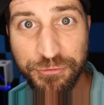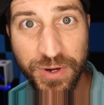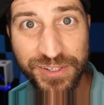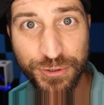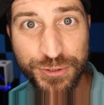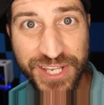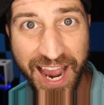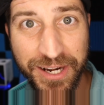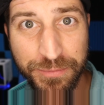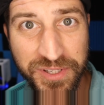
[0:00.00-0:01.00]
After I search the
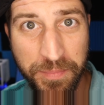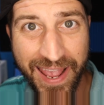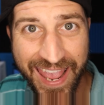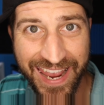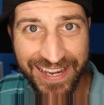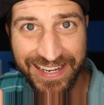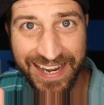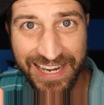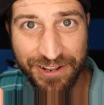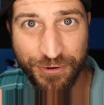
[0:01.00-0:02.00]
items on my handy
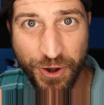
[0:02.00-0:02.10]
dandy